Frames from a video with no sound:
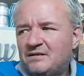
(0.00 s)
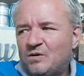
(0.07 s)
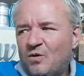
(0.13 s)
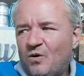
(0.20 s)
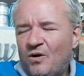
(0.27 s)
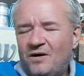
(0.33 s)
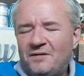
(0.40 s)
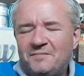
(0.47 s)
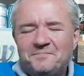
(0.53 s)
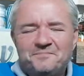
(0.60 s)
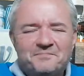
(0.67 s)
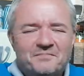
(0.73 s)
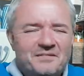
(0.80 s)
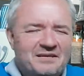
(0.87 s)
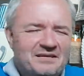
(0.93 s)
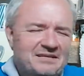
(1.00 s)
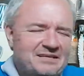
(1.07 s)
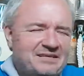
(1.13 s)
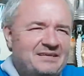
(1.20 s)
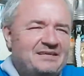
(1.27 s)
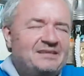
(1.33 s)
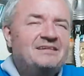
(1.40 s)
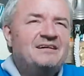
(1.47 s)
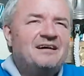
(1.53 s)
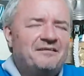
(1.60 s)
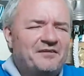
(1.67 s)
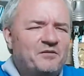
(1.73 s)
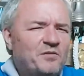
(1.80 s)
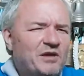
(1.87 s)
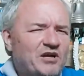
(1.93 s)
Oh. I
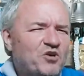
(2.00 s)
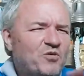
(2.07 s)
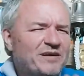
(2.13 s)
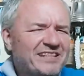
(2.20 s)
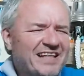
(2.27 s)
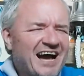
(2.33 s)
think when I go in the